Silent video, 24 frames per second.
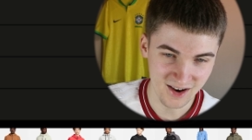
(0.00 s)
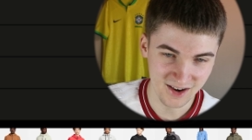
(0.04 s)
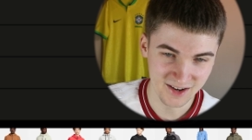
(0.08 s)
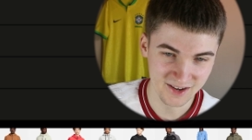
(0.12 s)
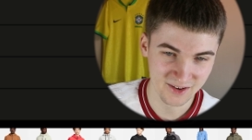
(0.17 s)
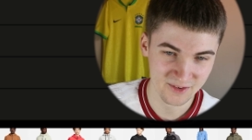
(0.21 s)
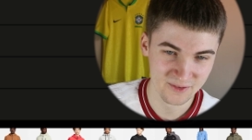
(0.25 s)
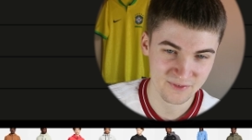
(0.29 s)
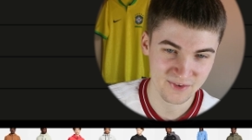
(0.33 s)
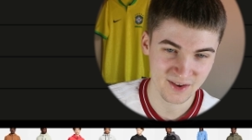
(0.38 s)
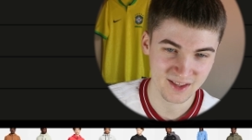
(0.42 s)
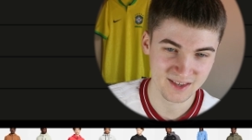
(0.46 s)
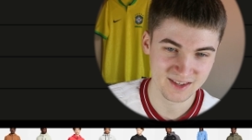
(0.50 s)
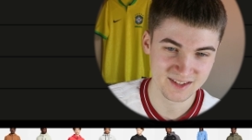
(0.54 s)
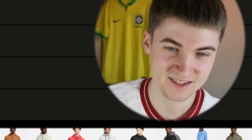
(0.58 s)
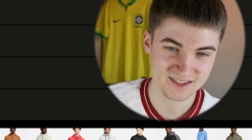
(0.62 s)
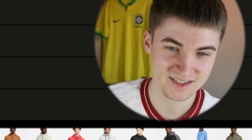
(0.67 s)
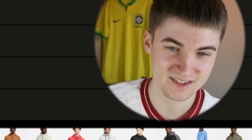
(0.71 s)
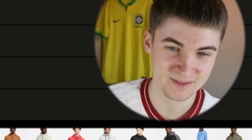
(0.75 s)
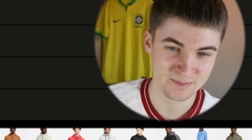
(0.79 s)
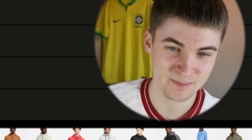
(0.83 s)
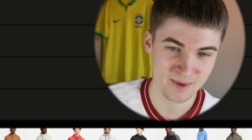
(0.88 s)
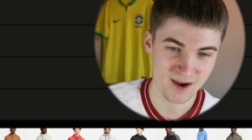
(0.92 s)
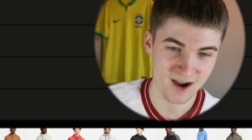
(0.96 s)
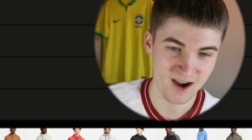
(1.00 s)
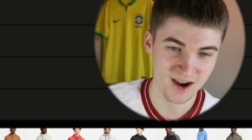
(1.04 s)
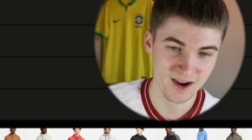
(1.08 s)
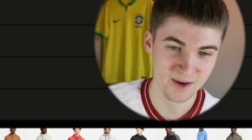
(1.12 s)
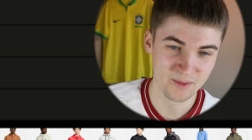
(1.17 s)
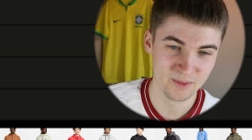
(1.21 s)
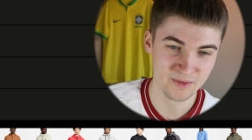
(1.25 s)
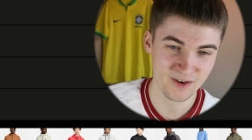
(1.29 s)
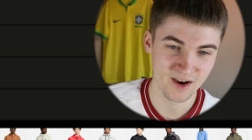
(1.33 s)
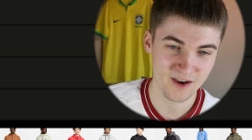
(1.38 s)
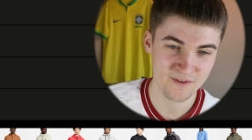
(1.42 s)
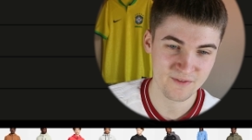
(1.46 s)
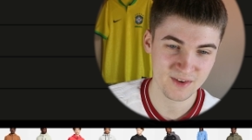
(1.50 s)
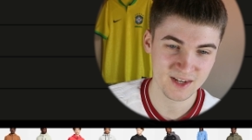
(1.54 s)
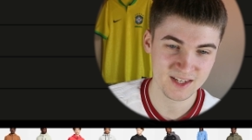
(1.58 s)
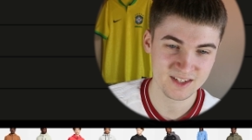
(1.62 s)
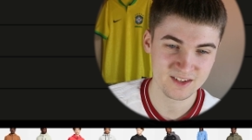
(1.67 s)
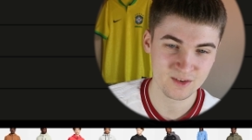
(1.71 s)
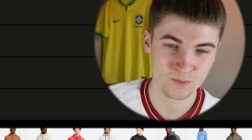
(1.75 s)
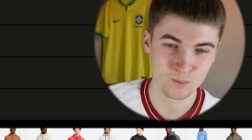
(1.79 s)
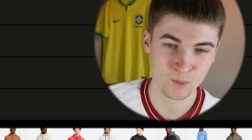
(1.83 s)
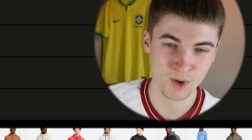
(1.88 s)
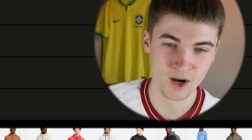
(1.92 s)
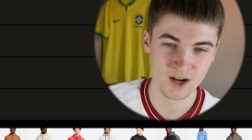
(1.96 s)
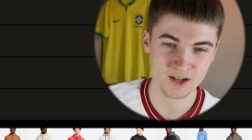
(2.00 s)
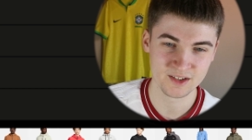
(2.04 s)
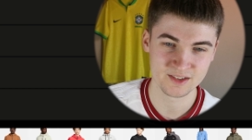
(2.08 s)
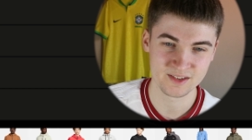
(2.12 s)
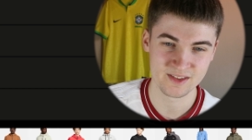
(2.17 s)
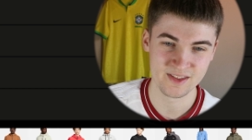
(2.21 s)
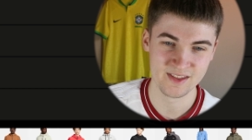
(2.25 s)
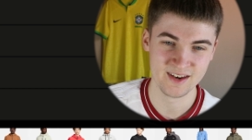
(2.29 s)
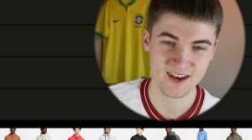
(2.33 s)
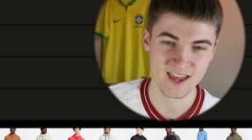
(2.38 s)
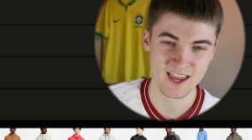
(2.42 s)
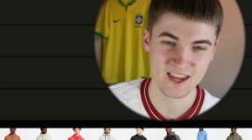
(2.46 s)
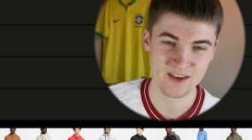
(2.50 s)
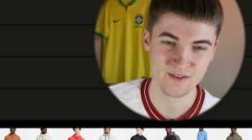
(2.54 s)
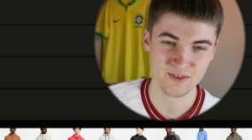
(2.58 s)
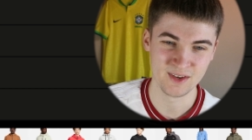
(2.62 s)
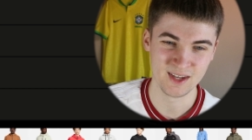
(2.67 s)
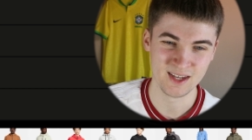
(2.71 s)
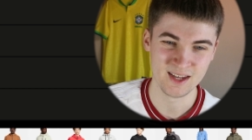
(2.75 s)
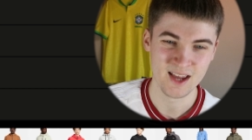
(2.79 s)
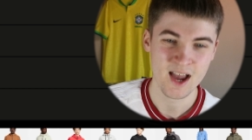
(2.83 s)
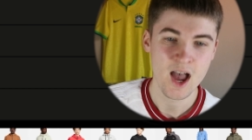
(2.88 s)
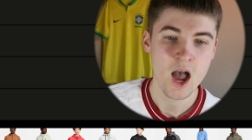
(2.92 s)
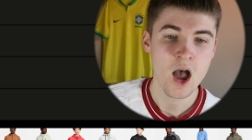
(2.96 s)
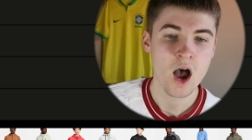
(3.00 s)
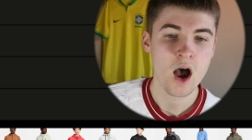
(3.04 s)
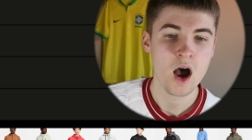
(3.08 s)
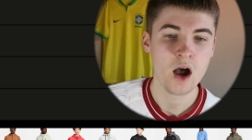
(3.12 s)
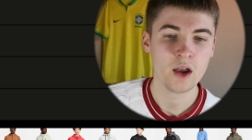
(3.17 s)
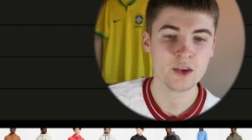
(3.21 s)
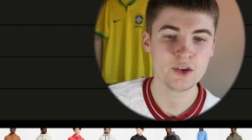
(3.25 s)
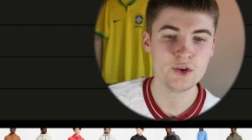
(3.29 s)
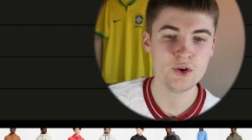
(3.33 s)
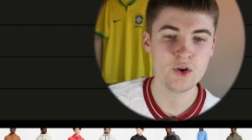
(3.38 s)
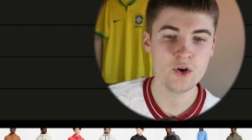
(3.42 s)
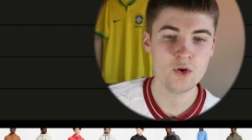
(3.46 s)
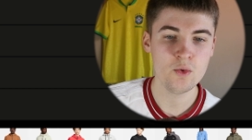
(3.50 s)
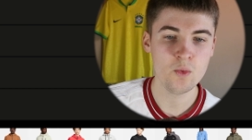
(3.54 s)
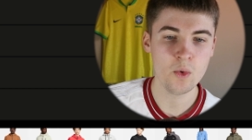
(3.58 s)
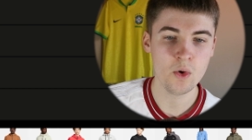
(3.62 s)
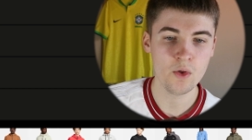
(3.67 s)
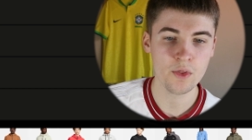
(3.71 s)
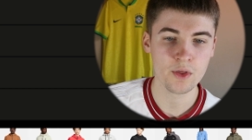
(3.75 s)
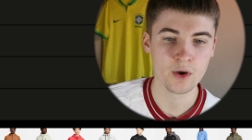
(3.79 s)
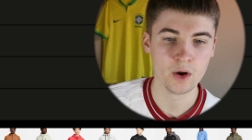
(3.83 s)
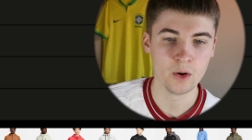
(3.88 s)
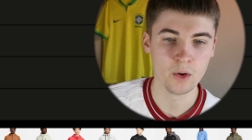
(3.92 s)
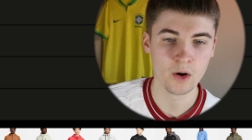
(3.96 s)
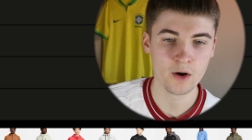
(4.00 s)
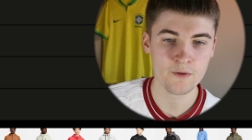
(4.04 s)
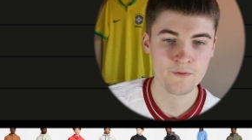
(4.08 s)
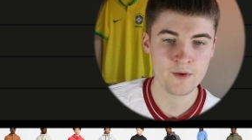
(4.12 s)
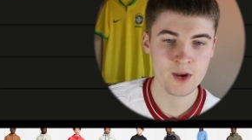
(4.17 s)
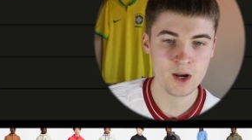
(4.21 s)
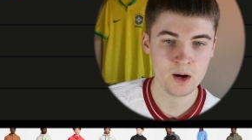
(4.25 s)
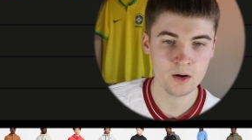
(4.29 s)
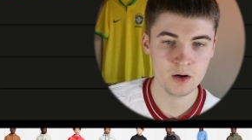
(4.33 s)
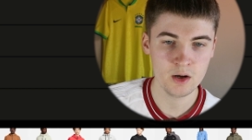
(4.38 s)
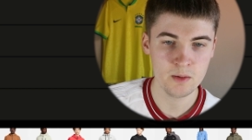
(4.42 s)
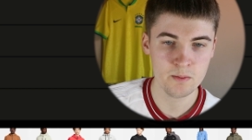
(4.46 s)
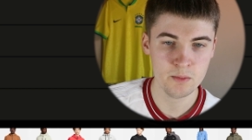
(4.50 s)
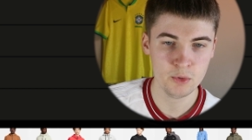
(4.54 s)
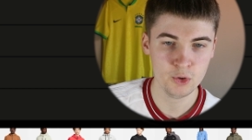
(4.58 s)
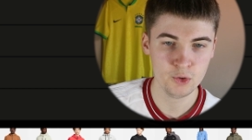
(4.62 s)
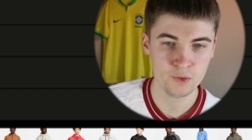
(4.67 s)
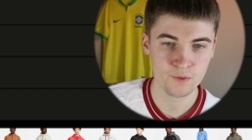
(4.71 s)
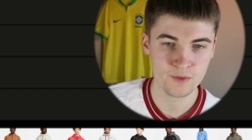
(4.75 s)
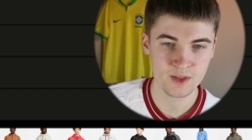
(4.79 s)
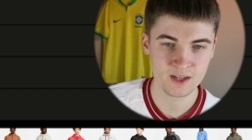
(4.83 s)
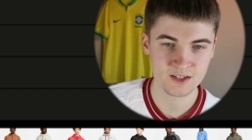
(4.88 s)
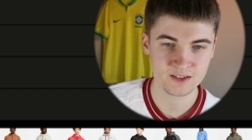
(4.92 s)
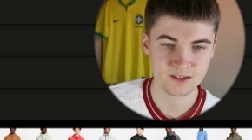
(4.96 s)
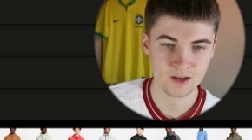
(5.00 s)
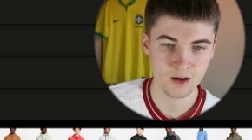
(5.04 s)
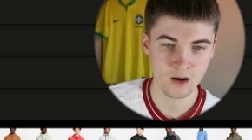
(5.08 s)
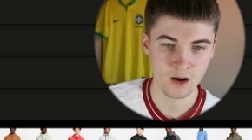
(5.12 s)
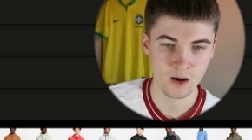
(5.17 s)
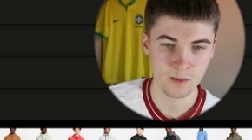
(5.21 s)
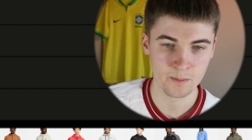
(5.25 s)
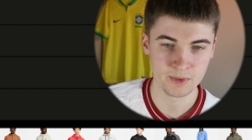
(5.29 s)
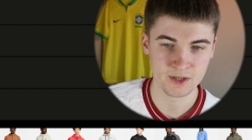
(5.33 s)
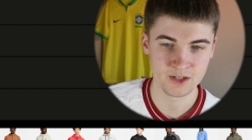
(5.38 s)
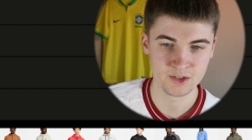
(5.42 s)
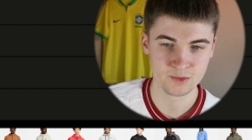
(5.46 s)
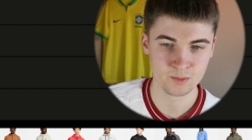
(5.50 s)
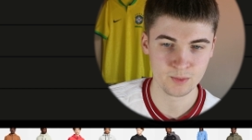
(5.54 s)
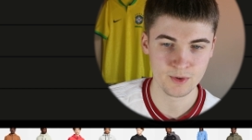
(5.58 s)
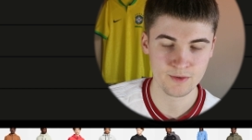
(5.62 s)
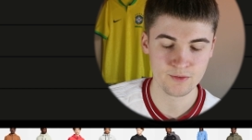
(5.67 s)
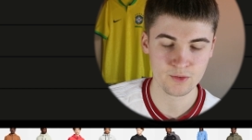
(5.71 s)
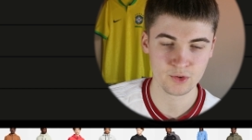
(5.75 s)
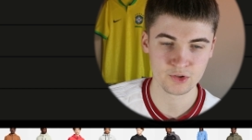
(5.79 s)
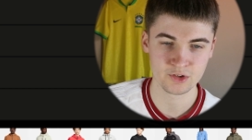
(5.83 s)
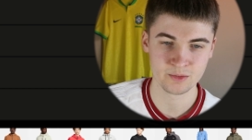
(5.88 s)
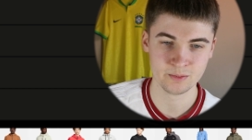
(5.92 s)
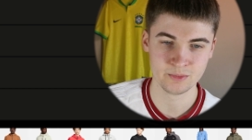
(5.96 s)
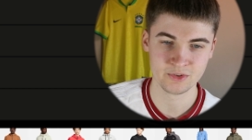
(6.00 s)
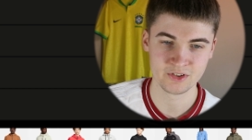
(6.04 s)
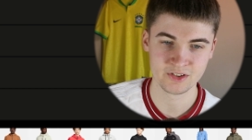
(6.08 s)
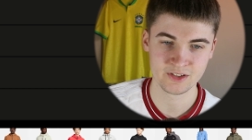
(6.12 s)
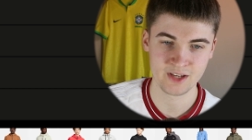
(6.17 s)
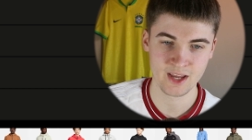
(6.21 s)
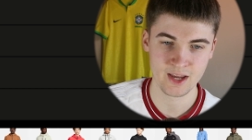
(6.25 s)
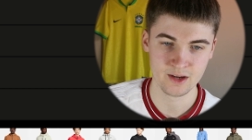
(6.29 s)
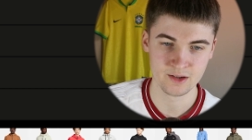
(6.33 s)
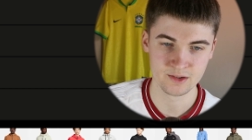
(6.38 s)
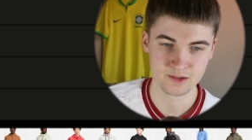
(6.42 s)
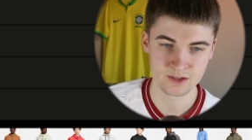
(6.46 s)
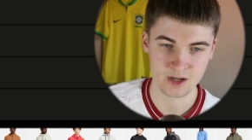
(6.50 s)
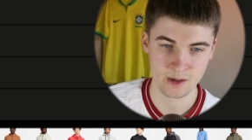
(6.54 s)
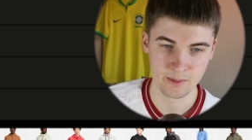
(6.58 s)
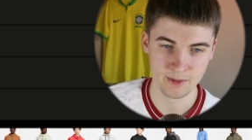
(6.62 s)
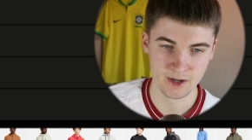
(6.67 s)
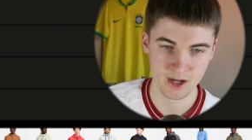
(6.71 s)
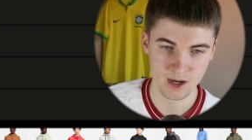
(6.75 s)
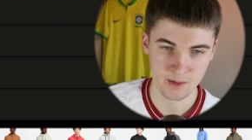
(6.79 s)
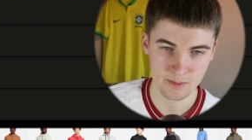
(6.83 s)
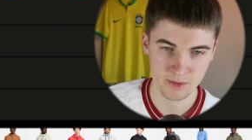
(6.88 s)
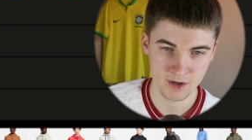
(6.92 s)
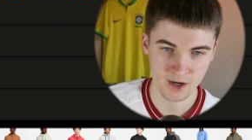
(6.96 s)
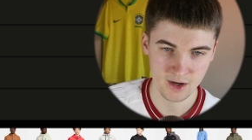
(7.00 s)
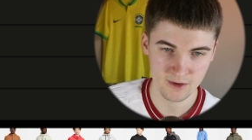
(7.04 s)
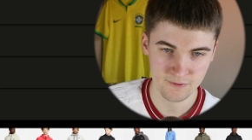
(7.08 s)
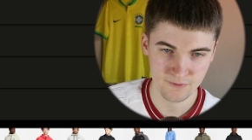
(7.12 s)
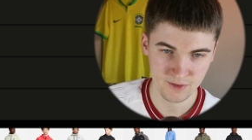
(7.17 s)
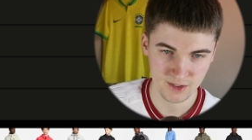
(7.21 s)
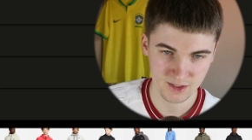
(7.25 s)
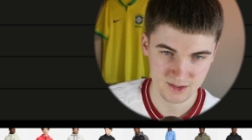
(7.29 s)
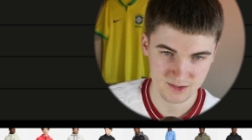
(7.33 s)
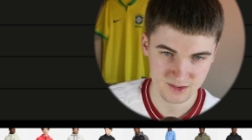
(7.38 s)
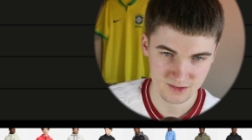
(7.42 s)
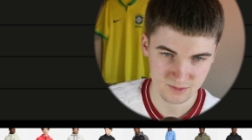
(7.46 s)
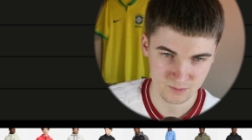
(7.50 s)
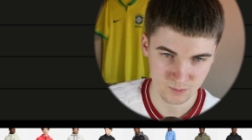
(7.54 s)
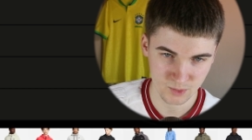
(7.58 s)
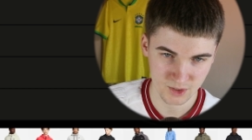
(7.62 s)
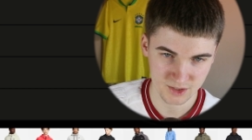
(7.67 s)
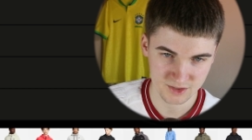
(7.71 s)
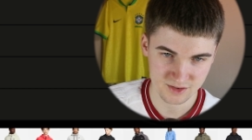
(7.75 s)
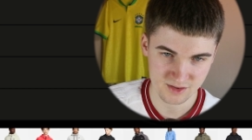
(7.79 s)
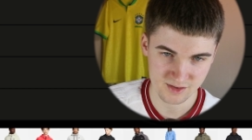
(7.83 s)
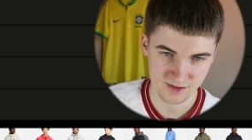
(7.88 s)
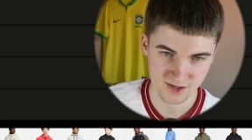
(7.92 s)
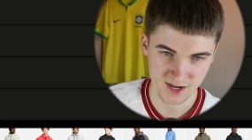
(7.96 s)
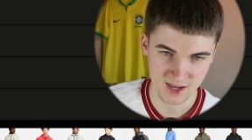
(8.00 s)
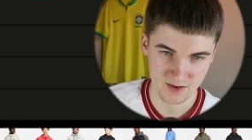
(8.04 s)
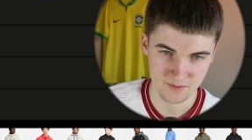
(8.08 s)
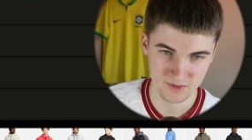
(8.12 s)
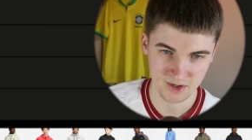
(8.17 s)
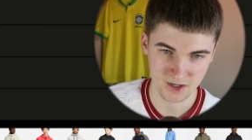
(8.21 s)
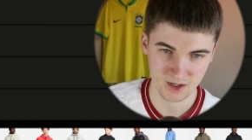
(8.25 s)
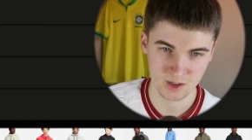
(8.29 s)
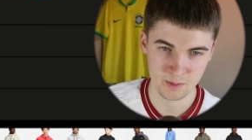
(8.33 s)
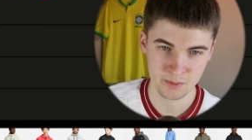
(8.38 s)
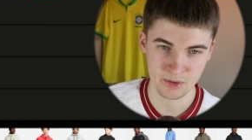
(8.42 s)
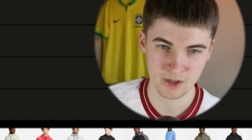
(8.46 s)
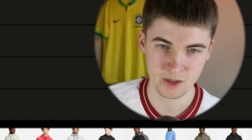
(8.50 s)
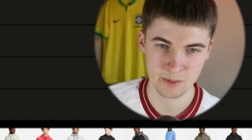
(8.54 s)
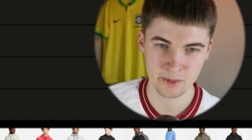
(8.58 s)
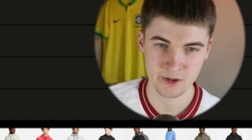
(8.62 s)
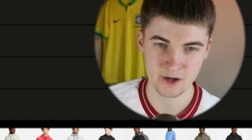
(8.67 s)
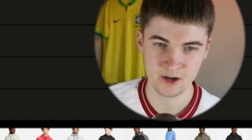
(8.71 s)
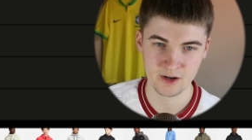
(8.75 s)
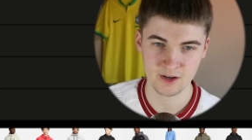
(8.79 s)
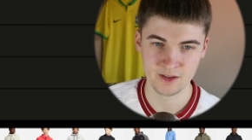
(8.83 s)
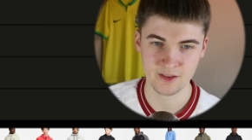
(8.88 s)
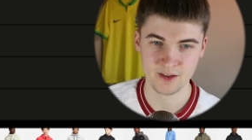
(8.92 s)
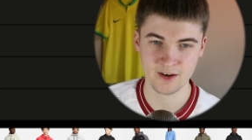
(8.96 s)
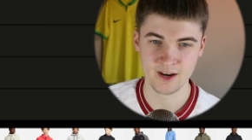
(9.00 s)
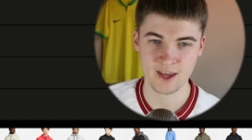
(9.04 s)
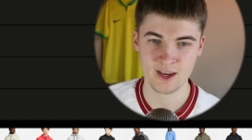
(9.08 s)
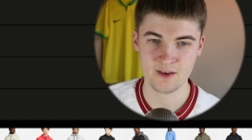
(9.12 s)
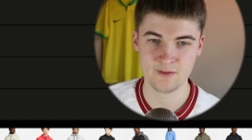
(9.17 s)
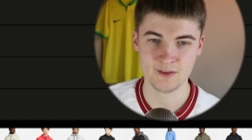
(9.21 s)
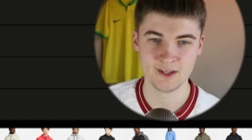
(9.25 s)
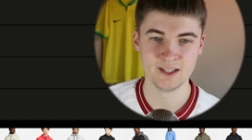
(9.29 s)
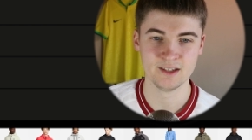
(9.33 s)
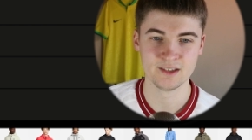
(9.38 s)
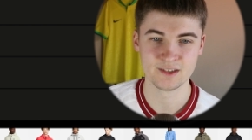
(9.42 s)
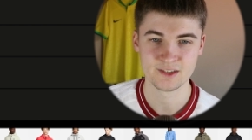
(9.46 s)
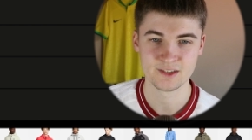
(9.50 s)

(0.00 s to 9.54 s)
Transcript: I don't think this is, I think this is worse than the navy. You know what though? I think I'm going to move this up because we've got some stinkers coming up. I think this is worse than the navy. I'm going to put it behind the navy in